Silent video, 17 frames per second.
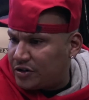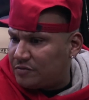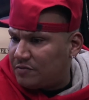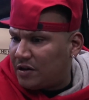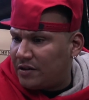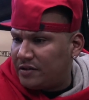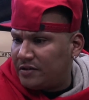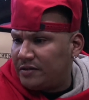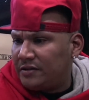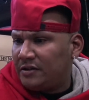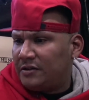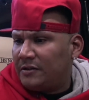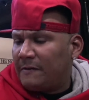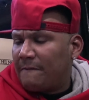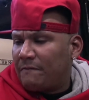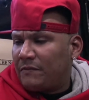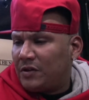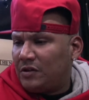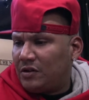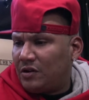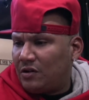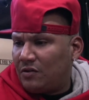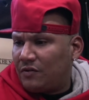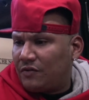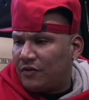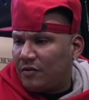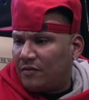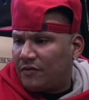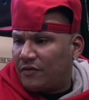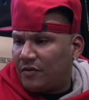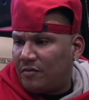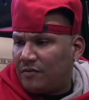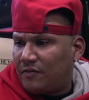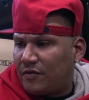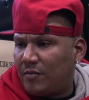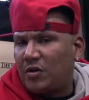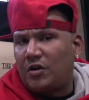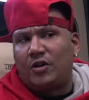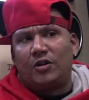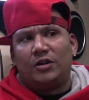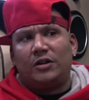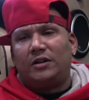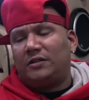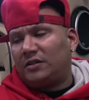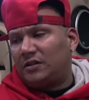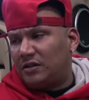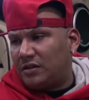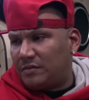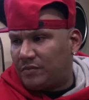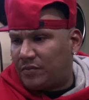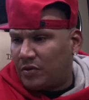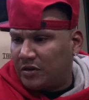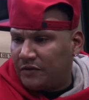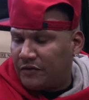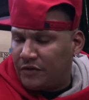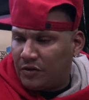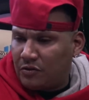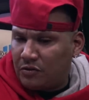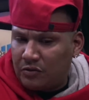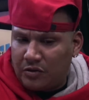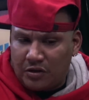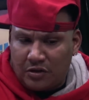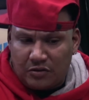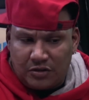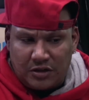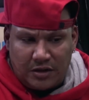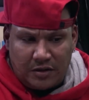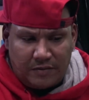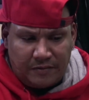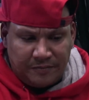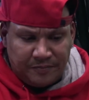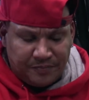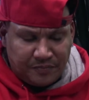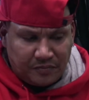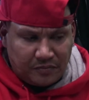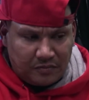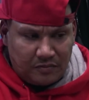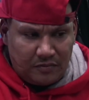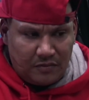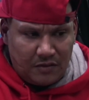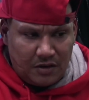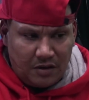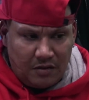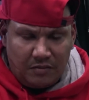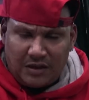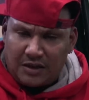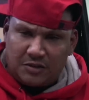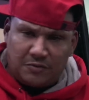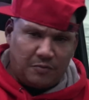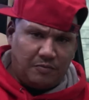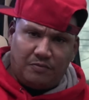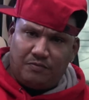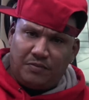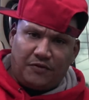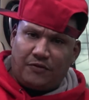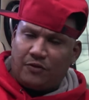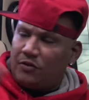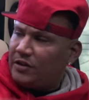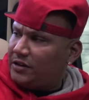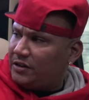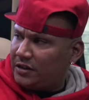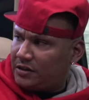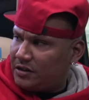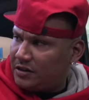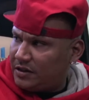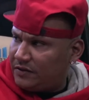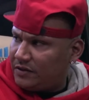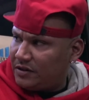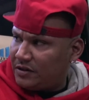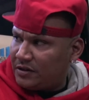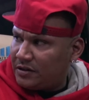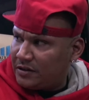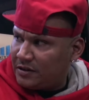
his mother, you know, from an early point of view, you know what I'm saying? That's before he did even the,